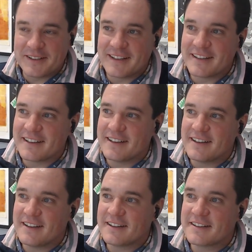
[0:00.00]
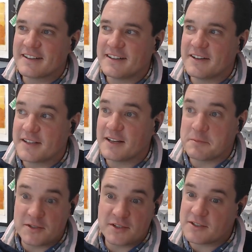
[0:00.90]
And I tell
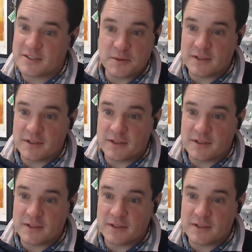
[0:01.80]
them you should just do